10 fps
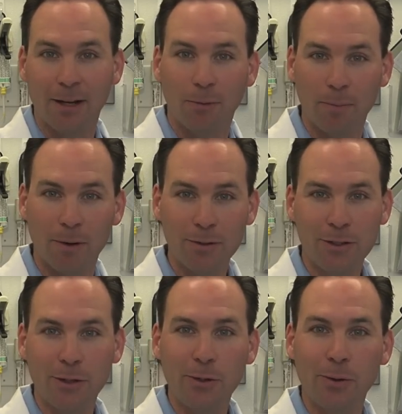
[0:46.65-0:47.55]
What most of
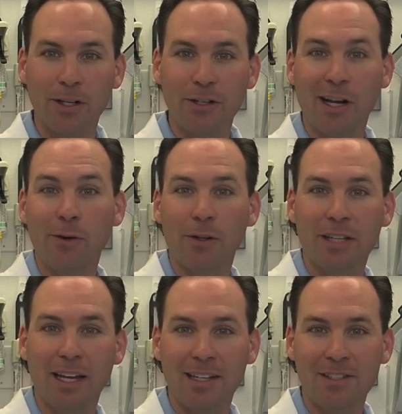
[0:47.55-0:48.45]
you who are general
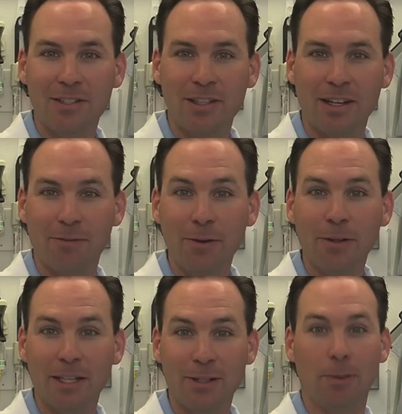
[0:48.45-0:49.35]
dentists that are
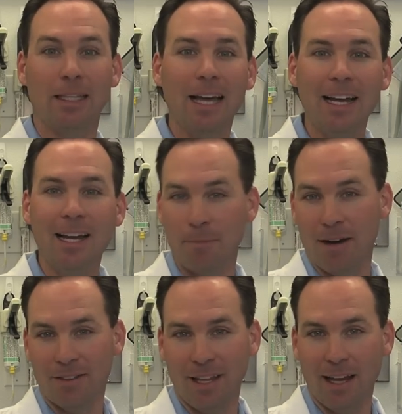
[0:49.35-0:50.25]
viewing this will like
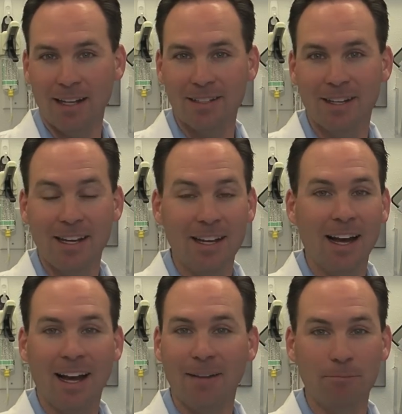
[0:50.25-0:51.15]
about that is
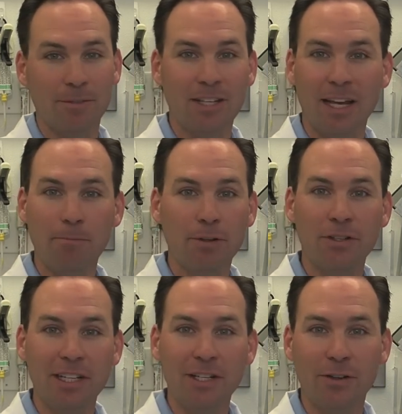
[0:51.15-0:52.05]
uh, same
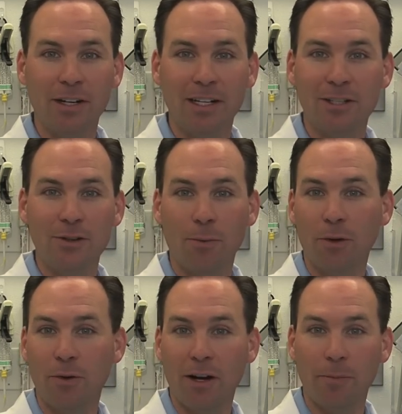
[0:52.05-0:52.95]
procedure as normal
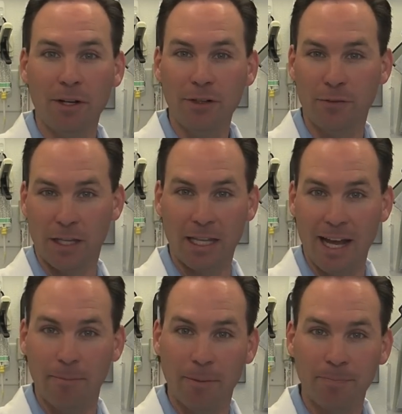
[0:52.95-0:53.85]
crown and bridge for the
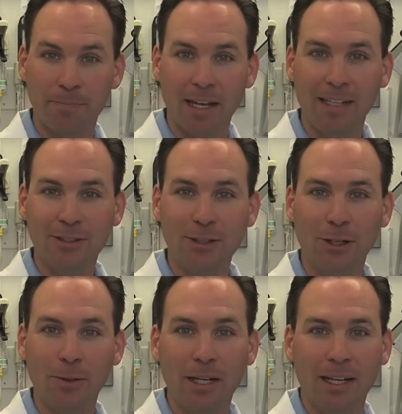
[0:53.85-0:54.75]
lab. And
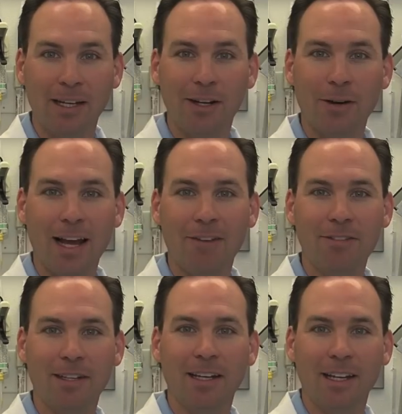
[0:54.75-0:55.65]
so you don't have
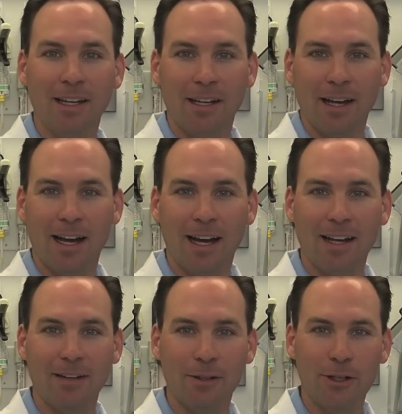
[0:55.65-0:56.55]
to uh,
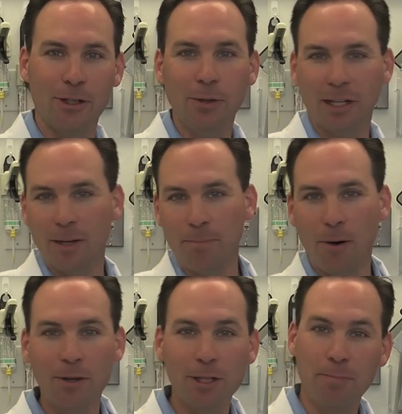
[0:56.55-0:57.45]
shoot the
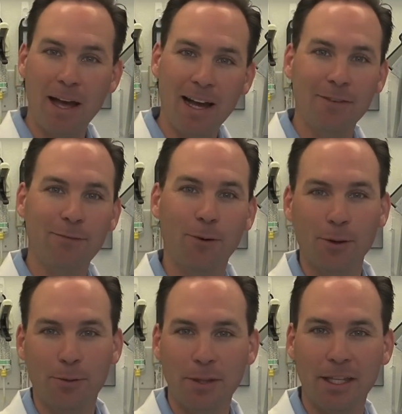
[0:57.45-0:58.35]
components back and
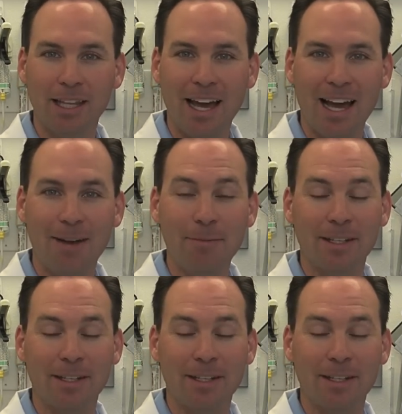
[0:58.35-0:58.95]
forth with the lab.